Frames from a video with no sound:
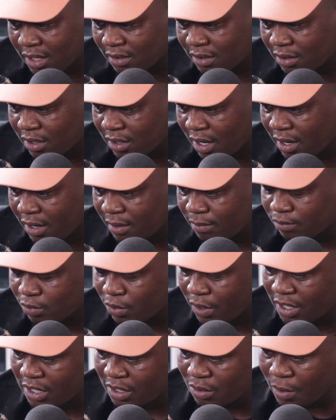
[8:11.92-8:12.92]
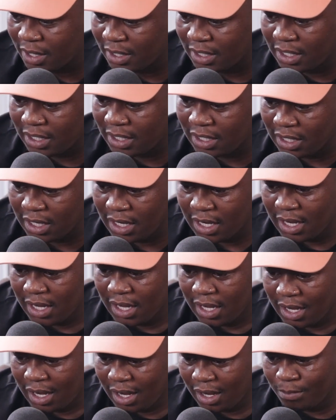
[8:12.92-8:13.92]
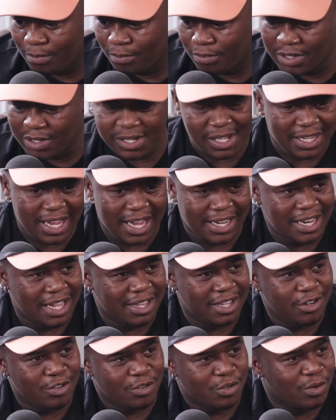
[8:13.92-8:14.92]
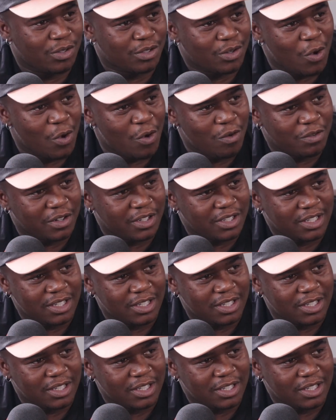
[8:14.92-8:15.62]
I started 2020 because I had nothing to do. It was COVID.